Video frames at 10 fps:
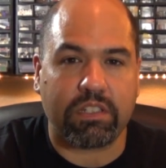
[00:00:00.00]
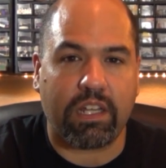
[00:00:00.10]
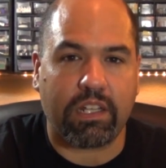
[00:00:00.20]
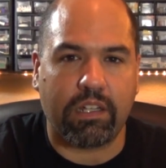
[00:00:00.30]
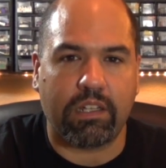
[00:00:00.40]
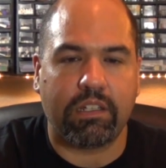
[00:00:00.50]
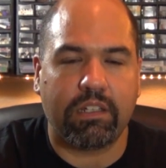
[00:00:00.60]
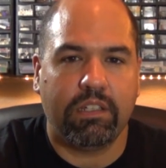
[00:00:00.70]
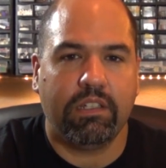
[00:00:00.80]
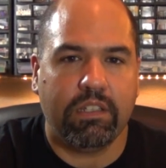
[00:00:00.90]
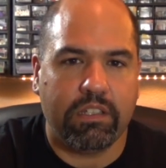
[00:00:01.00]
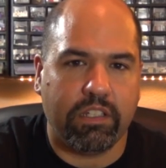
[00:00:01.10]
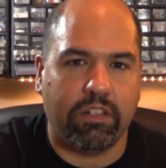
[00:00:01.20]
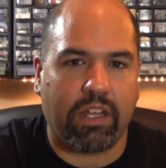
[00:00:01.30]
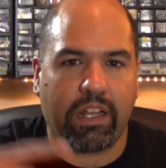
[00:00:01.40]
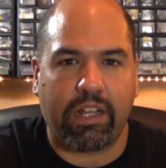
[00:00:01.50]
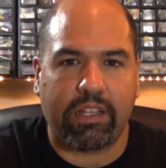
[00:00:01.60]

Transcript: Got a you know, kind of